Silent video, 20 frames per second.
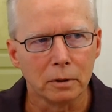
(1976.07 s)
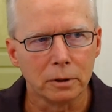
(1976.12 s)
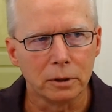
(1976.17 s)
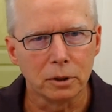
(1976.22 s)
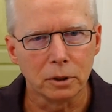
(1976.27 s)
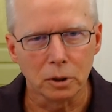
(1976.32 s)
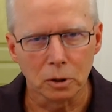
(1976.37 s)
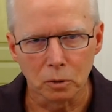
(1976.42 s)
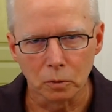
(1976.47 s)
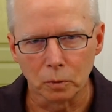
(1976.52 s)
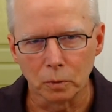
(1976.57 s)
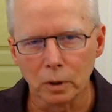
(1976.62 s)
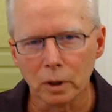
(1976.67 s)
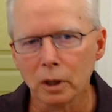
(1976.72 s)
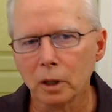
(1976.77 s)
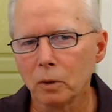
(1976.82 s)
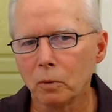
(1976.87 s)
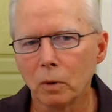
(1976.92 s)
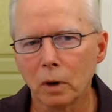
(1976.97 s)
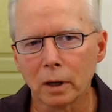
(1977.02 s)
Do you
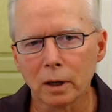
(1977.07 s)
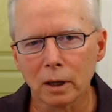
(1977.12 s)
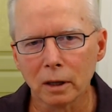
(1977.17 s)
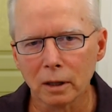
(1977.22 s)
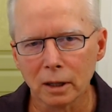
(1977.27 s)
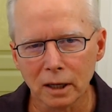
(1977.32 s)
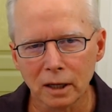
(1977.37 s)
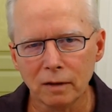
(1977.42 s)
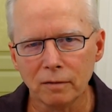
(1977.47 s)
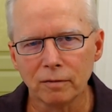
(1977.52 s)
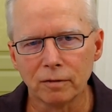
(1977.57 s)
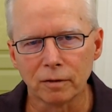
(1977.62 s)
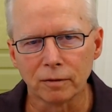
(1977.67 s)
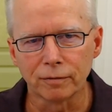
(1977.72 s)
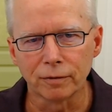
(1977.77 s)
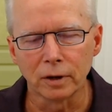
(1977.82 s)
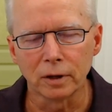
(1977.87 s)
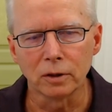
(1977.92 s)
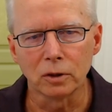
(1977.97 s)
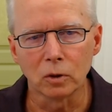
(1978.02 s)
really want to leave the
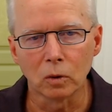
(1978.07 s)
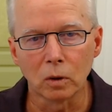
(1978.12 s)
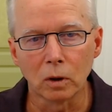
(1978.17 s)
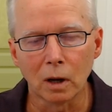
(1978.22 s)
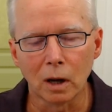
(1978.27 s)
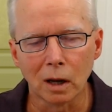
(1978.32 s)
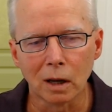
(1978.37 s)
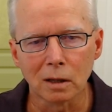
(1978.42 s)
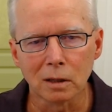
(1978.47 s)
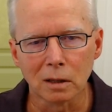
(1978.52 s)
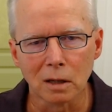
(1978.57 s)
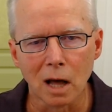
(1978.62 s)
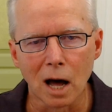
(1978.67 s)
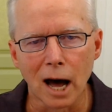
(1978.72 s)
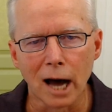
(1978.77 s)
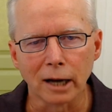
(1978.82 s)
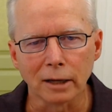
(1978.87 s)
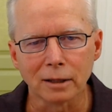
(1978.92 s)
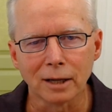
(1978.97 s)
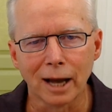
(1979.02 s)
front door
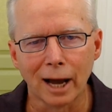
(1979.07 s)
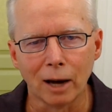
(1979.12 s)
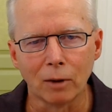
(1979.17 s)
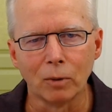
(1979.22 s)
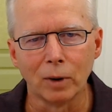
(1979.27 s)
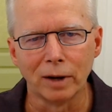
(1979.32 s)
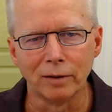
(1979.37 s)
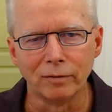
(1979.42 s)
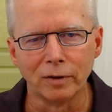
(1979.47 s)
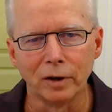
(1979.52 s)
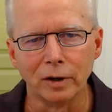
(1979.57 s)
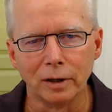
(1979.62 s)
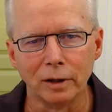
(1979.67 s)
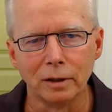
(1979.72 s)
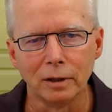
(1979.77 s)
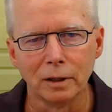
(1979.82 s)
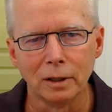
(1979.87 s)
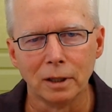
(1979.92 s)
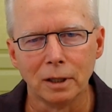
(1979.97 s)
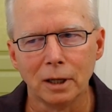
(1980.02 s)
unlocked,
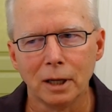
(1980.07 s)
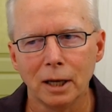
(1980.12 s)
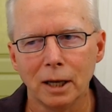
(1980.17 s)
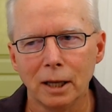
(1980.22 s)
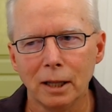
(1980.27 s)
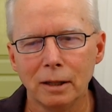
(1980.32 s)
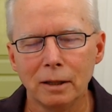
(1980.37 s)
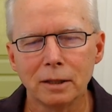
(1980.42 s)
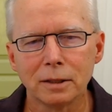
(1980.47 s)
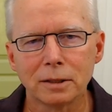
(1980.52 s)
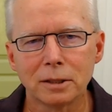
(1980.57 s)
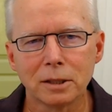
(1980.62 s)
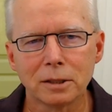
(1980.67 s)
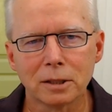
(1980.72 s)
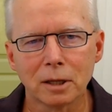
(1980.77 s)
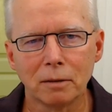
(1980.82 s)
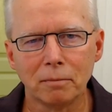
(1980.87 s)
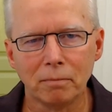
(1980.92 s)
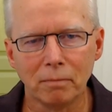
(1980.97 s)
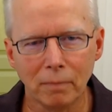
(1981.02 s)
however? This
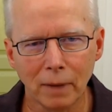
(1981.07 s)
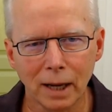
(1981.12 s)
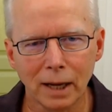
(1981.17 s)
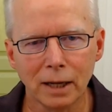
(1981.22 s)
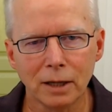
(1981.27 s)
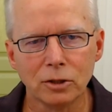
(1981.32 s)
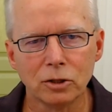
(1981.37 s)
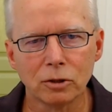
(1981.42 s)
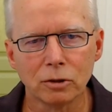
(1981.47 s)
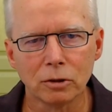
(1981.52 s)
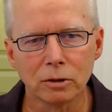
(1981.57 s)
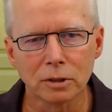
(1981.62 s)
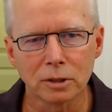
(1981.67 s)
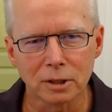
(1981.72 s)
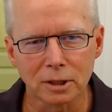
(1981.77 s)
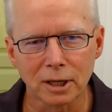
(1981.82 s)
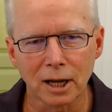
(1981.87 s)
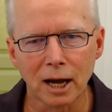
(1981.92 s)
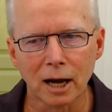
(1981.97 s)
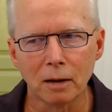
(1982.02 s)
is a major
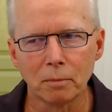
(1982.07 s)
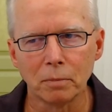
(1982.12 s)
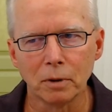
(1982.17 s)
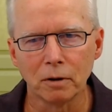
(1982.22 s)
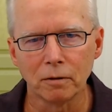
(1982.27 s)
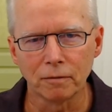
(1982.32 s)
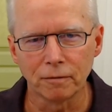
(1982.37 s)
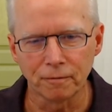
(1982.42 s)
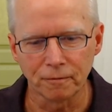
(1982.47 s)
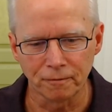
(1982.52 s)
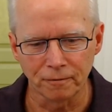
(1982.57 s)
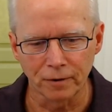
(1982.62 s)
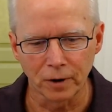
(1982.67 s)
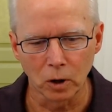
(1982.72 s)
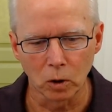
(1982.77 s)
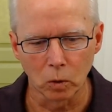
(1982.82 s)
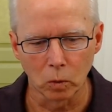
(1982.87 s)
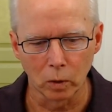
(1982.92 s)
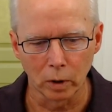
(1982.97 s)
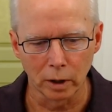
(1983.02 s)
step
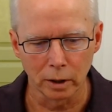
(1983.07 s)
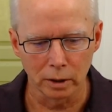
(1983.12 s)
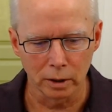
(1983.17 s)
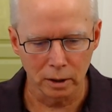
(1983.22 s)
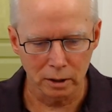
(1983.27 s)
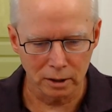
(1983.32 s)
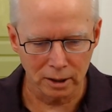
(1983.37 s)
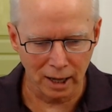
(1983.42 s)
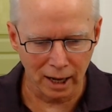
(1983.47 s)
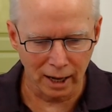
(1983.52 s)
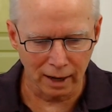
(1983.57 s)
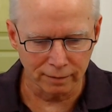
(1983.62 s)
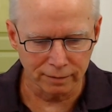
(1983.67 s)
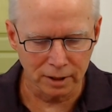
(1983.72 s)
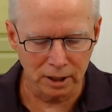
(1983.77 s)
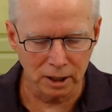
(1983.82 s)
forward to have